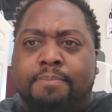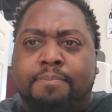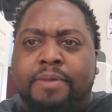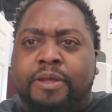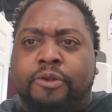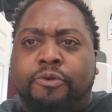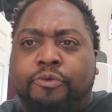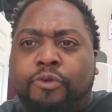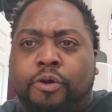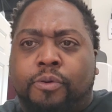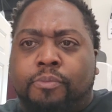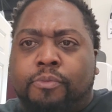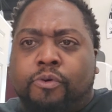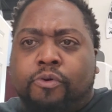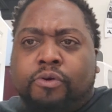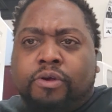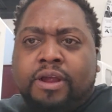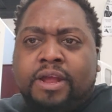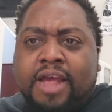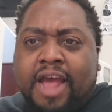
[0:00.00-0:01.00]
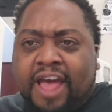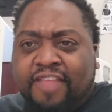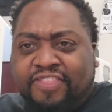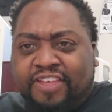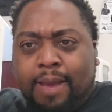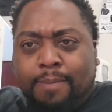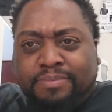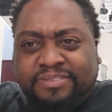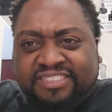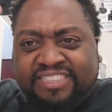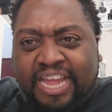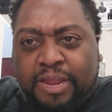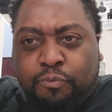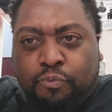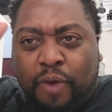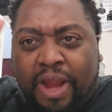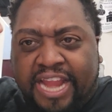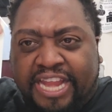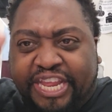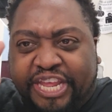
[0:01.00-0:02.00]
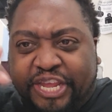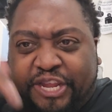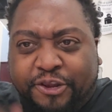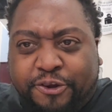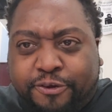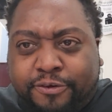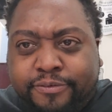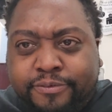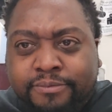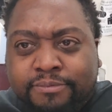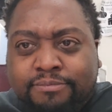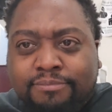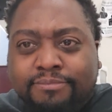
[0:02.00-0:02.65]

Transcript: middle no more. I think I'm gonna stay right here.